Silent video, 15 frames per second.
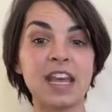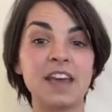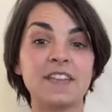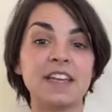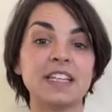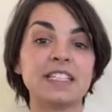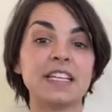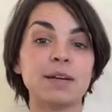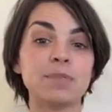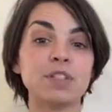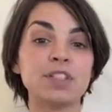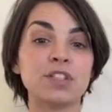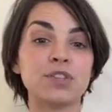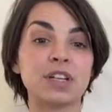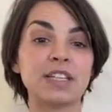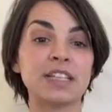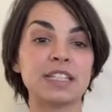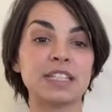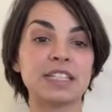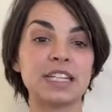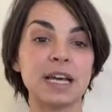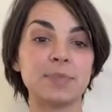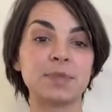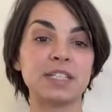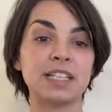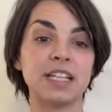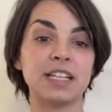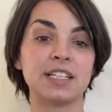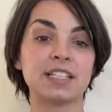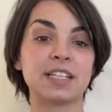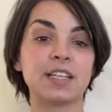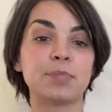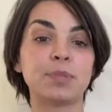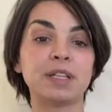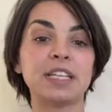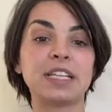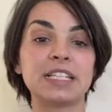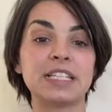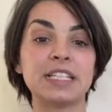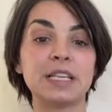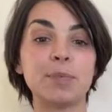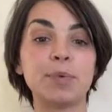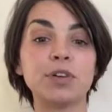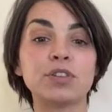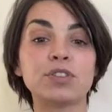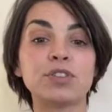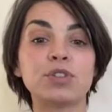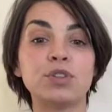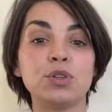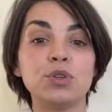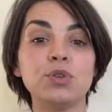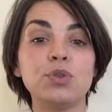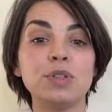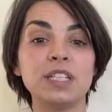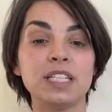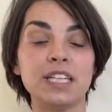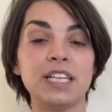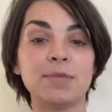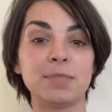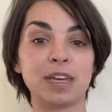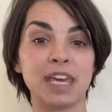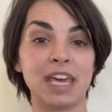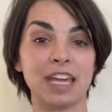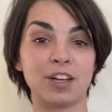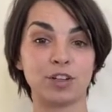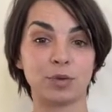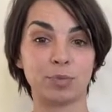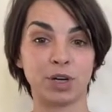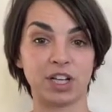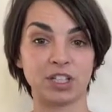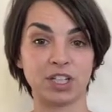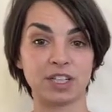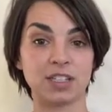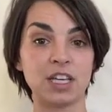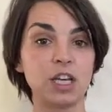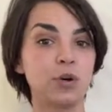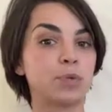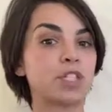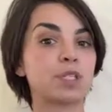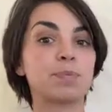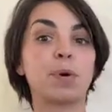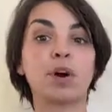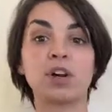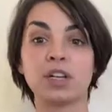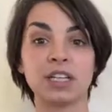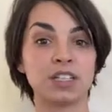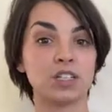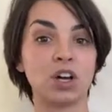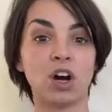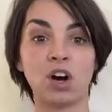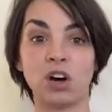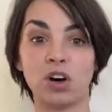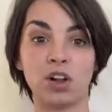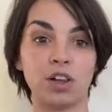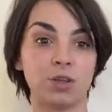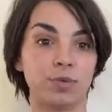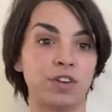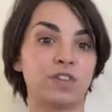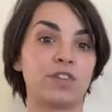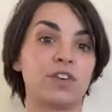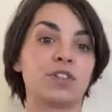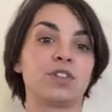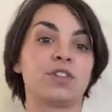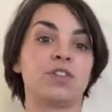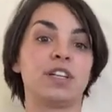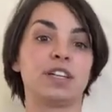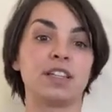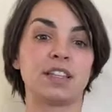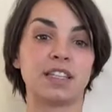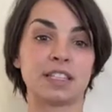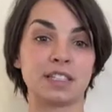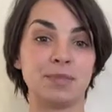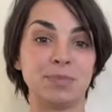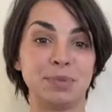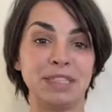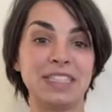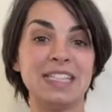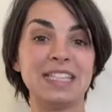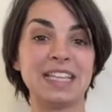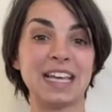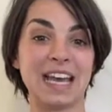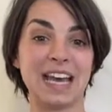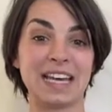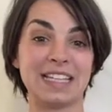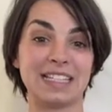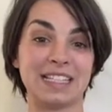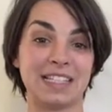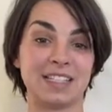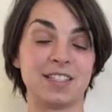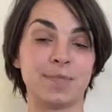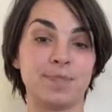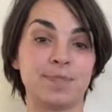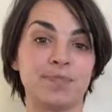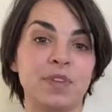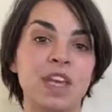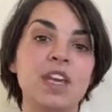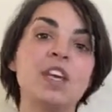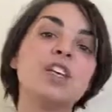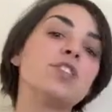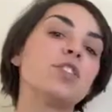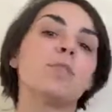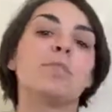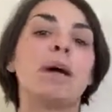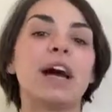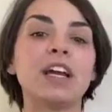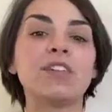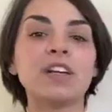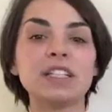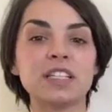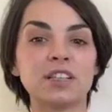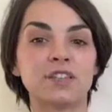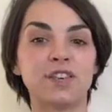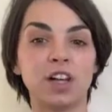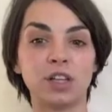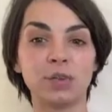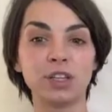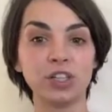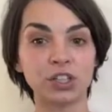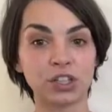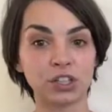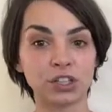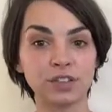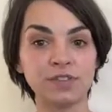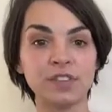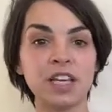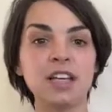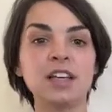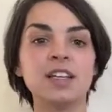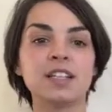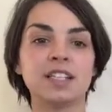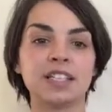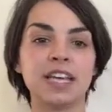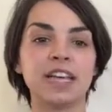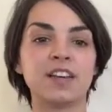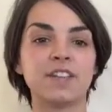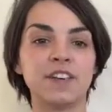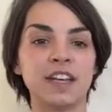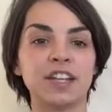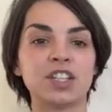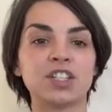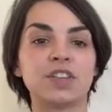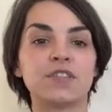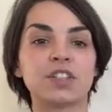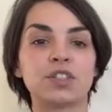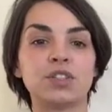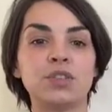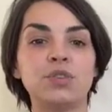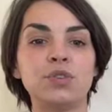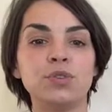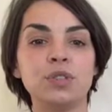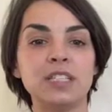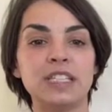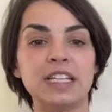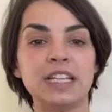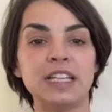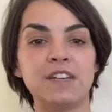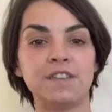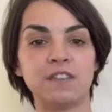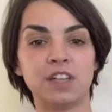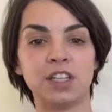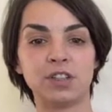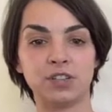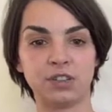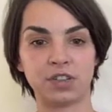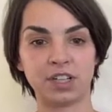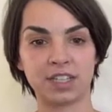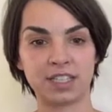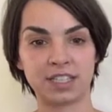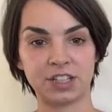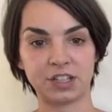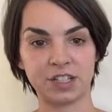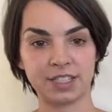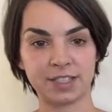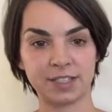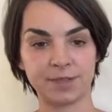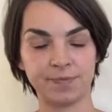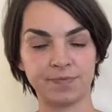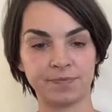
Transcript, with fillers: and they demonstrate the steps needed to complete a typical 2D mechanical project, which is pertinent to all when first learning this complete CAD system. So migrate to the following URL to take advantage of the 2D video learning series.